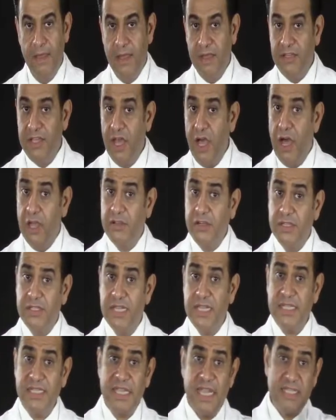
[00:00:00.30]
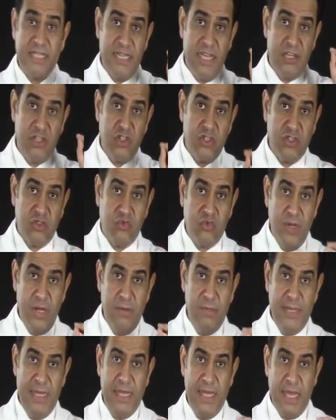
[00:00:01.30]
The other test that's
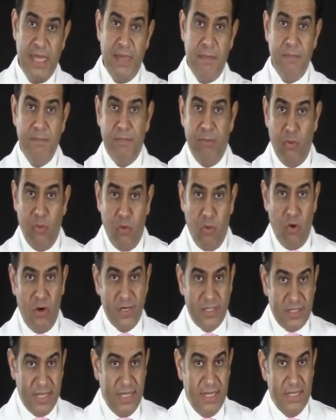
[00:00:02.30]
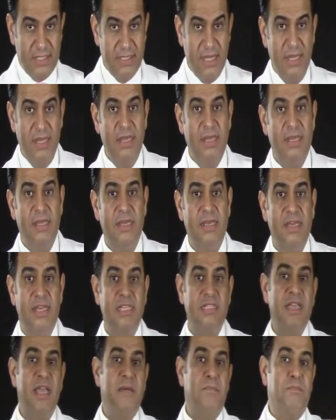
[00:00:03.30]
extremely important
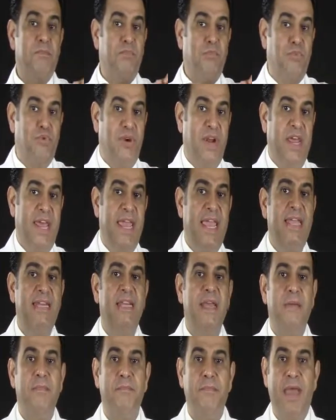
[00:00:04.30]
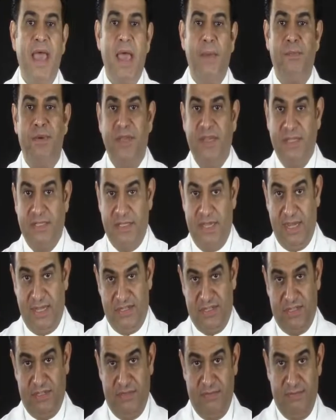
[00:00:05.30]
is brain mapping
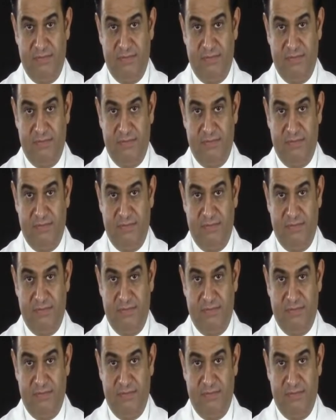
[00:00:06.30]
test.